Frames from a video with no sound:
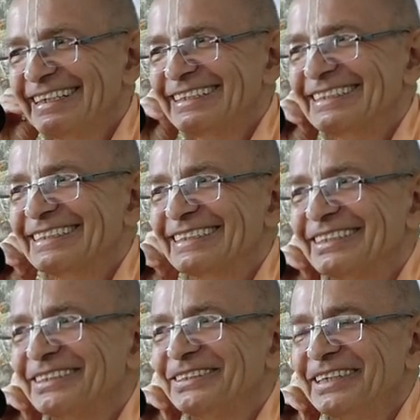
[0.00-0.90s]

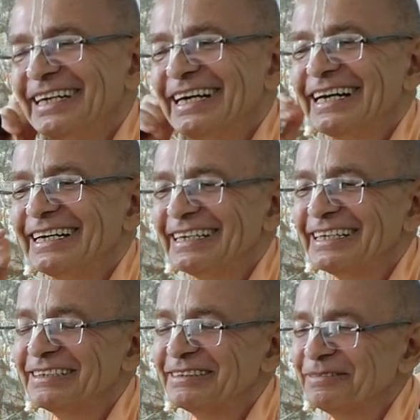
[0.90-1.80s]
So,
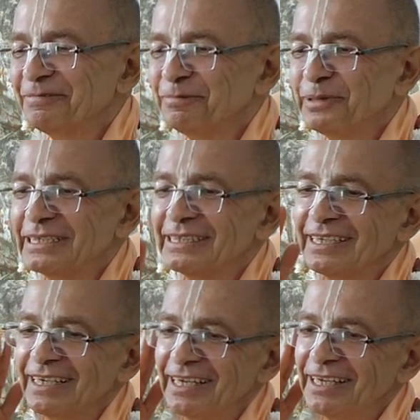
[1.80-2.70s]
uh, but
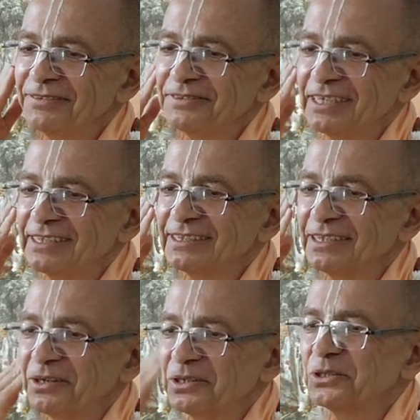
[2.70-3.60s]
if there is a
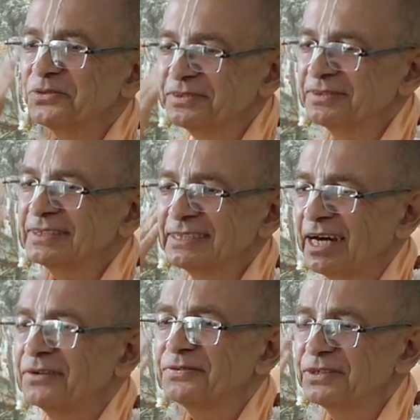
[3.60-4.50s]
lot of
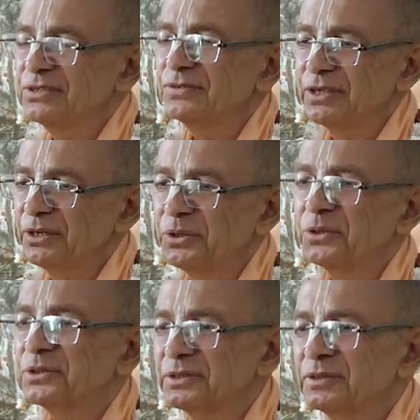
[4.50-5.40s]
stuff which we
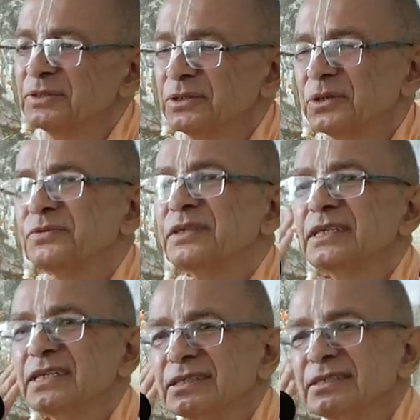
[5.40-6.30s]
heard, you know, we
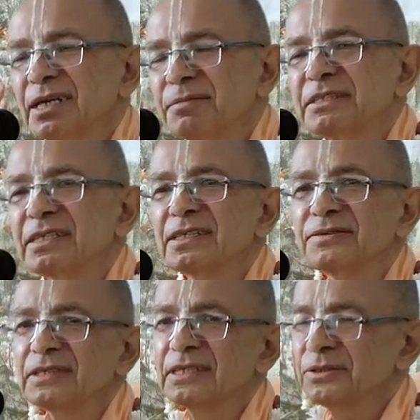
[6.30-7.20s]
hear something,
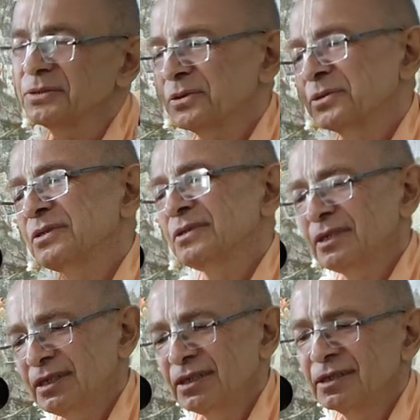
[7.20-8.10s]
we heard
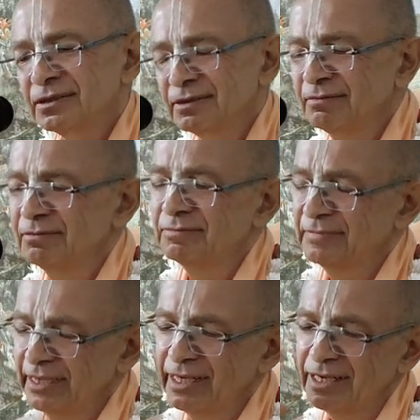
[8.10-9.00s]
here,
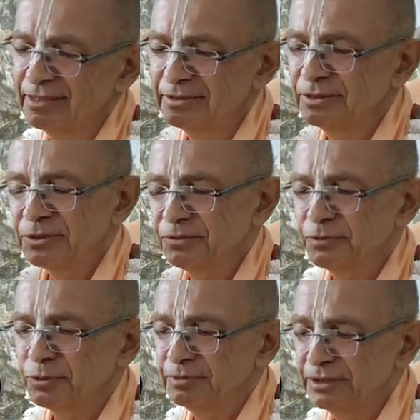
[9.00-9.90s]
there, you know,
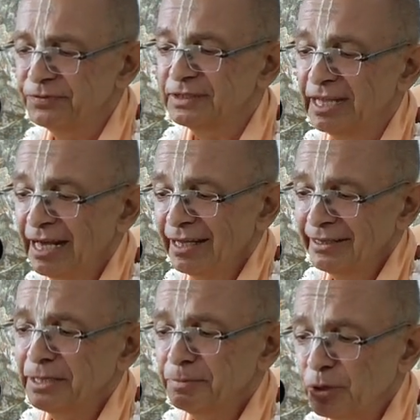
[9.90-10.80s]
from different,
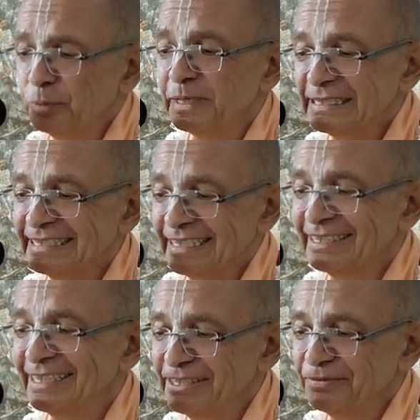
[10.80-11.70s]
like Prabhupada said,
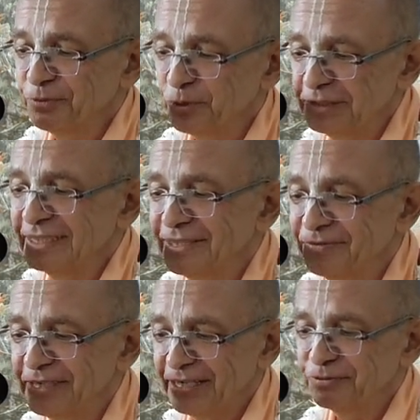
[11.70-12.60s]
that the first thing
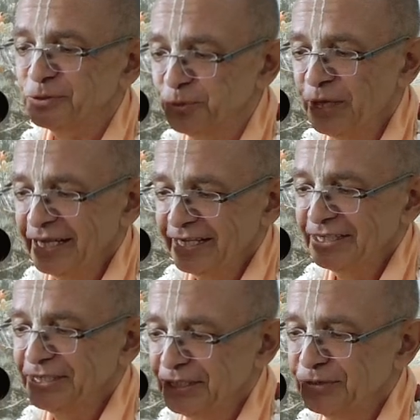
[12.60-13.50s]
we have to
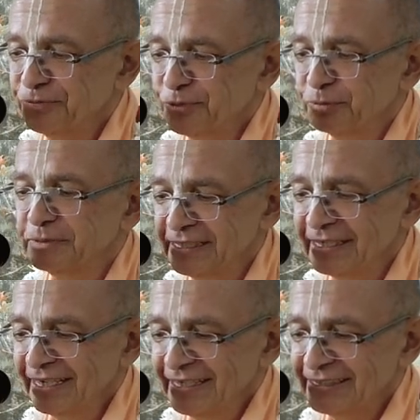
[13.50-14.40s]
hear from the
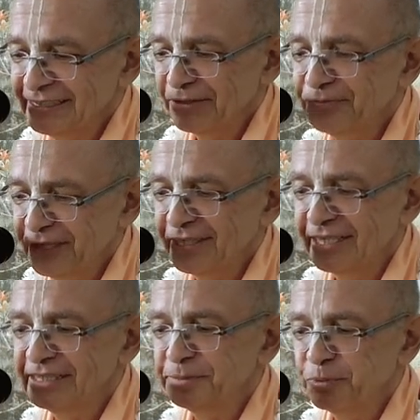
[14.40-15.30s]

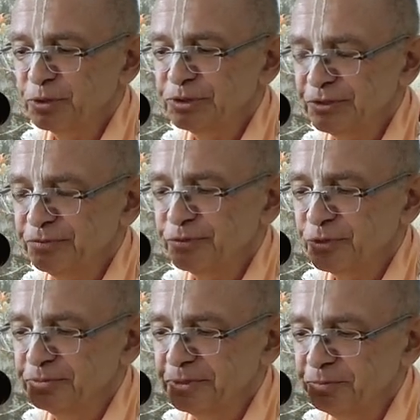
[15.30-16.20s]
self-realized person,
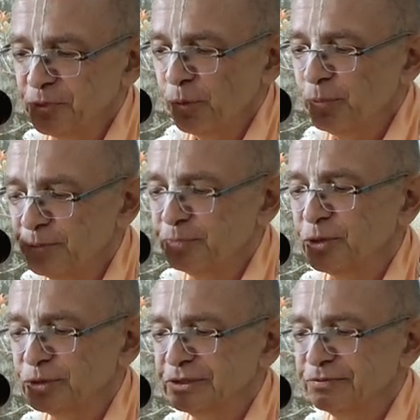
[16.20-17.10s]
from the proper
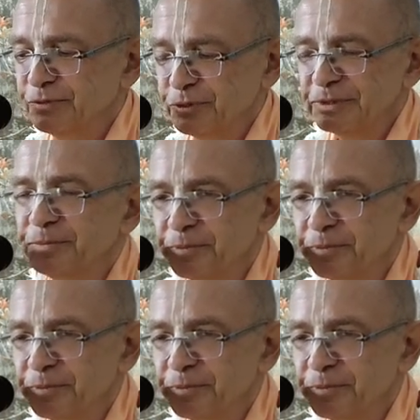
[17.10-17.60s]
person, from the